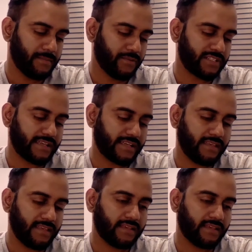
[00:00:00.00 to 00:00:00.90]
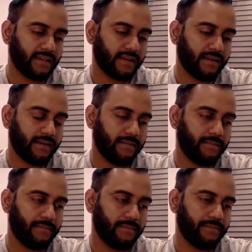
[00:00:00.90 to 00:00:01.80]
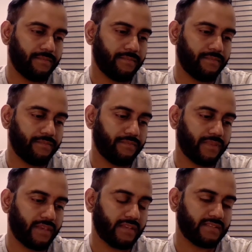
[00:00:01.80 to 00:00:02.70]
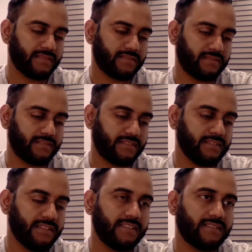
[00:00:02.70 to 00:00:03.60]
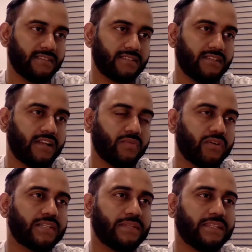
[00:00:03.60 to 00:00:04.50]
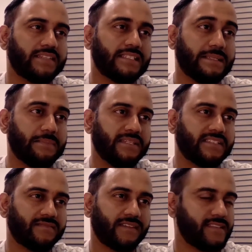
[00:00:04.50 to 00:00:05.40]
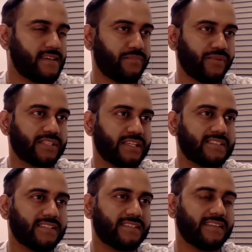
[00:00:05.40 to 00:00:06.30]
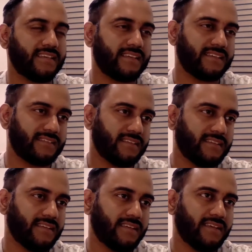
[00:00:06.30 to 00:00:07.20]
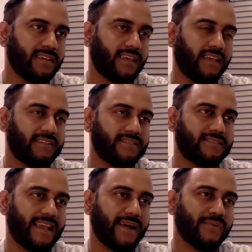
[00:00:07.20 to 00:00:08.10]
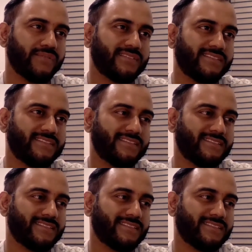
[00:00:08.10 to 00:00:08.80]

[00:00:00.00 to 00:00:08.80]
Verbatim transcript: which I think is still needs, there's a lot of work to be done to demystify that process, because I think it sounds